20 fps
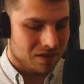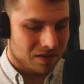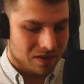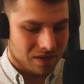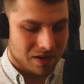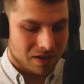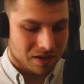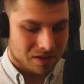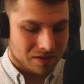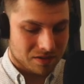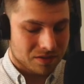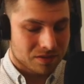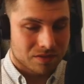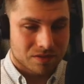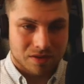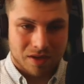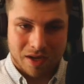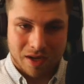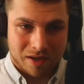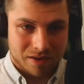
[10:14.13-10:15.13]
and
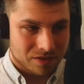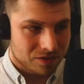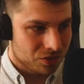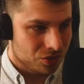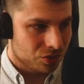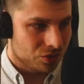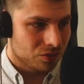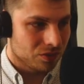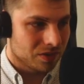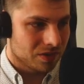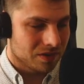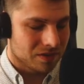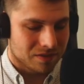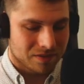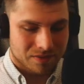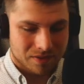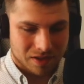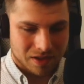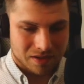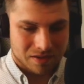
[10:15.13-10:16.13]
ensure,
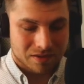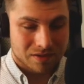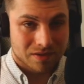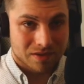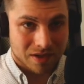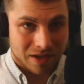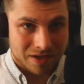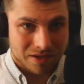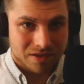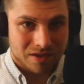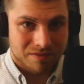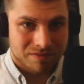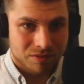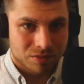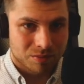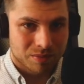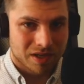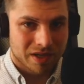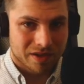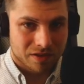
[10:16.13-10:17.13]
and size have to
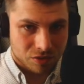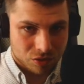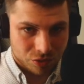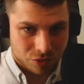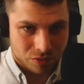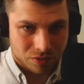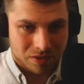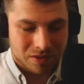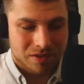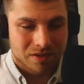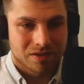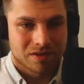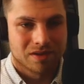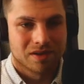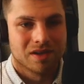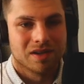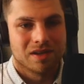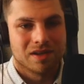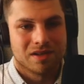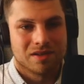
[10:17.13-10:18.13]
be ensured
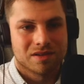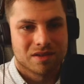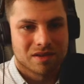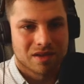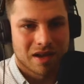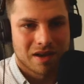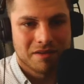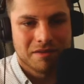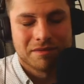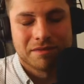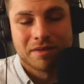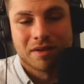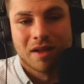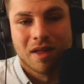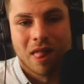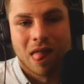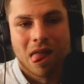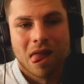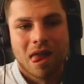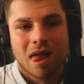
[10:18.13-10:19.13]
it's enough.
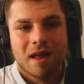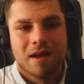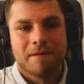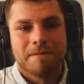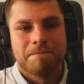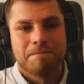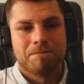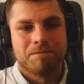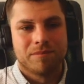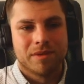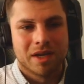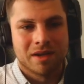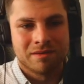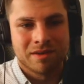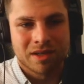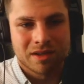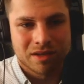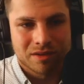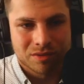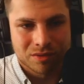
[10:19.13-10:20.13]
Then we
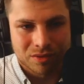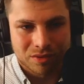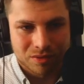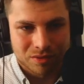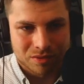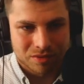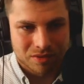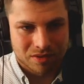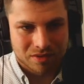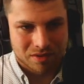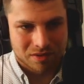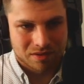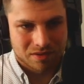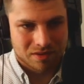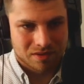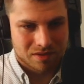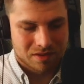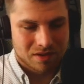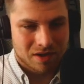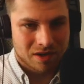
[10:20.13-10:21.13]
can use
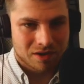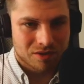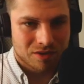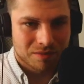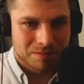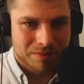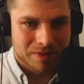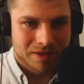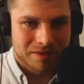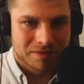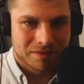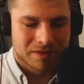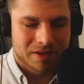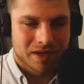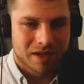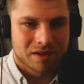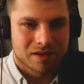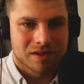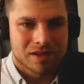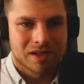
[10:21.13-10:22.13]
string copy
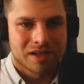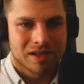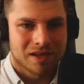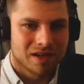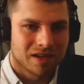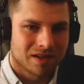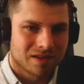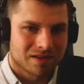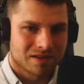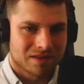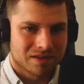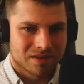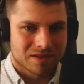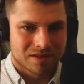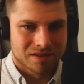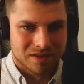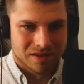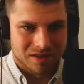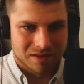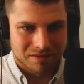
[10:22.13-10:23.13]
freely and
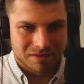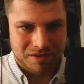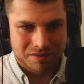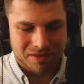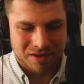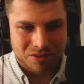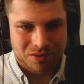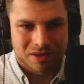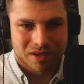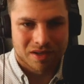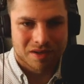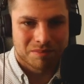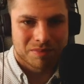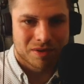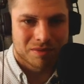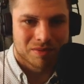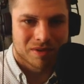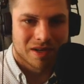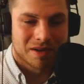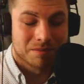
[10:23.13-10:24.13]
without any
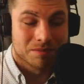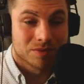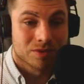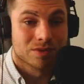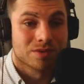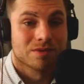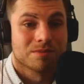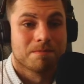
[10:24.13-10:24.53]
problems.